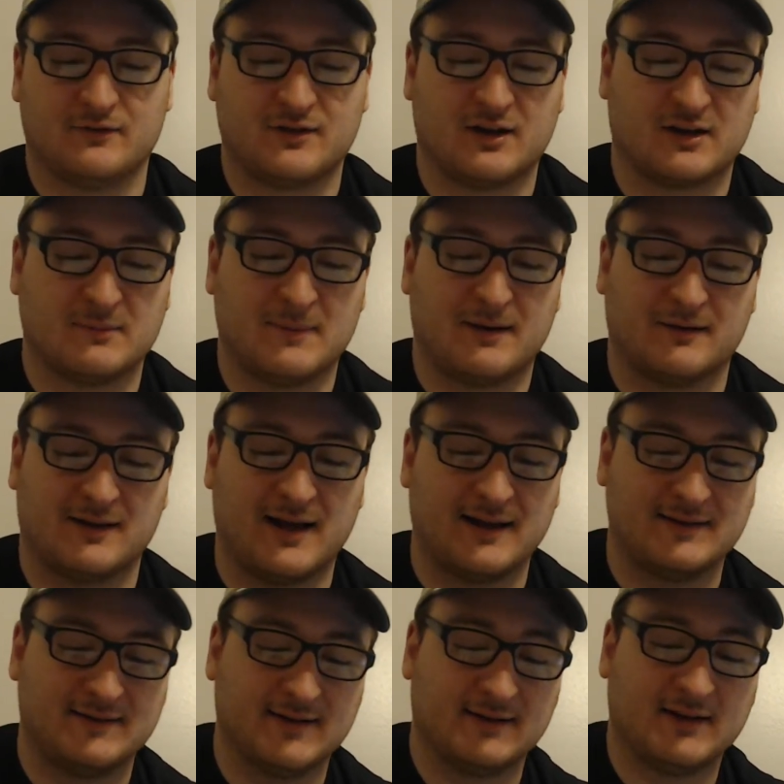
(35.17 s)
talking about
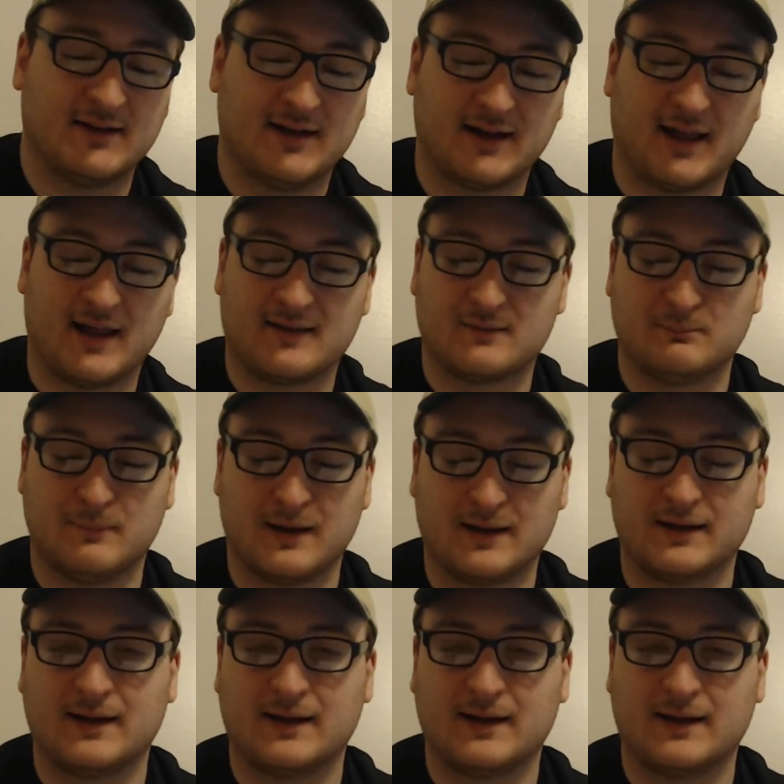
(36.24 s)
Godzilla against Mecha